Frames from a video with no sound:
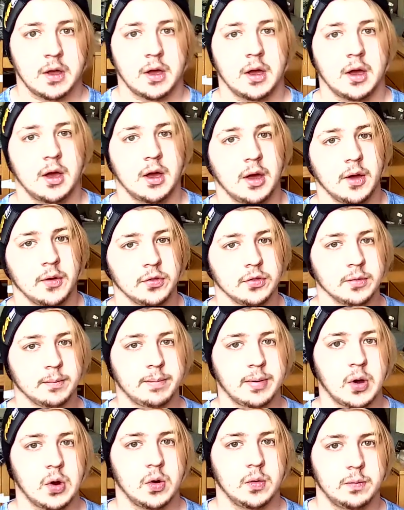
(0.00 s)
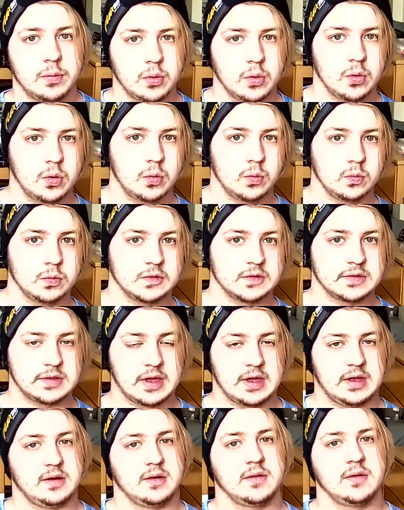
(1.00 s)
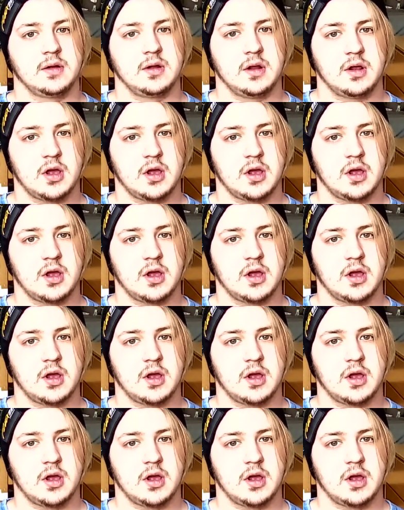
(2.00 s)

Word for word: uh, the pope was then